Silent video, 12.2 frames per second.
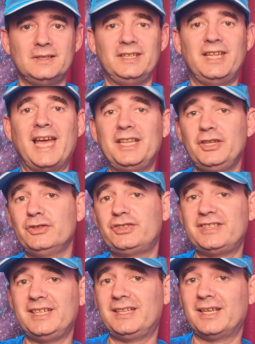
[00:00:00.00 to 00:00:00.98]
Then you
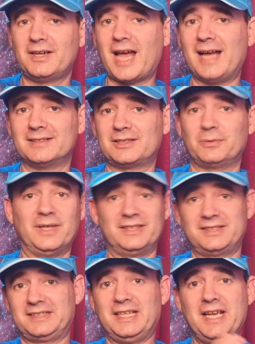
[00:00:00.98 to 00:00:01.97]
see the
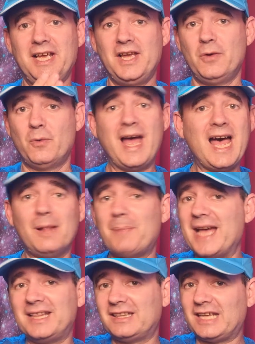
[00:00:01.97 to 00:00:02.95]
answers. Well,
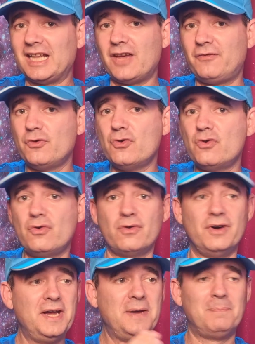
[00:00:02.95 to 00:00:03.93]
buy the
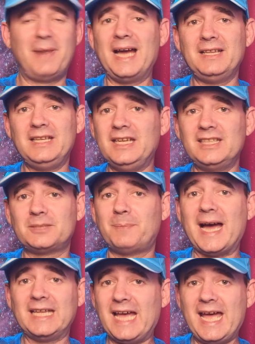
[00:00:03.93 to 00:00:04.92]
Televue, buy this,
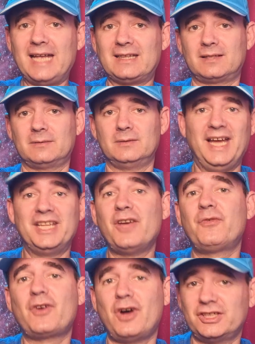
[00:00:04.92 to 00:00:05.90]
buy that. And
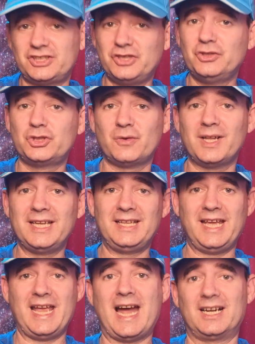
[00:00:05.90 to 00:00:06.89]
of course, usually
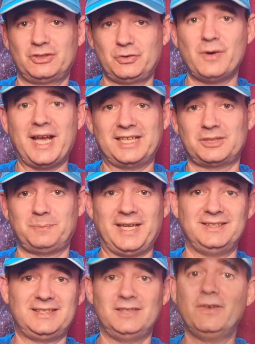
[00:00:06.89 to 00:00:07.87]
they are too
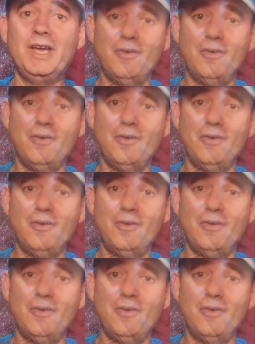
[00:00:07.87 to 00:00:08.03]
expensive